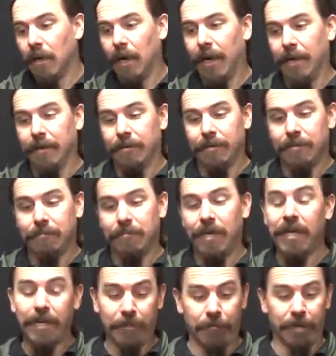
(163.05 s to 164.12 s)
Uh,
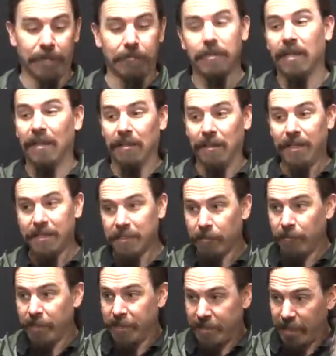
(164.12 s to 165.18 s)
at any rate, let's
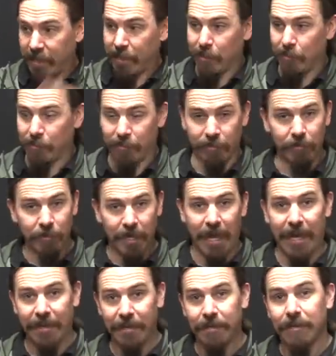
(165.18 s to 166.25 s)
go in and take a closer look
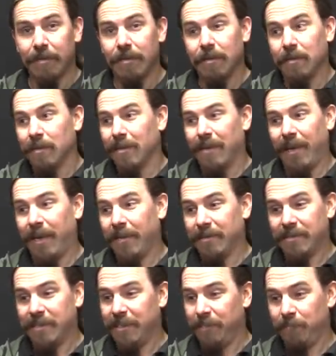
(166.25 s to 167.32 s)
at it and
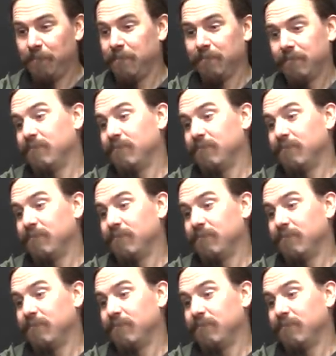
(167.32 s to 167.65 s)
see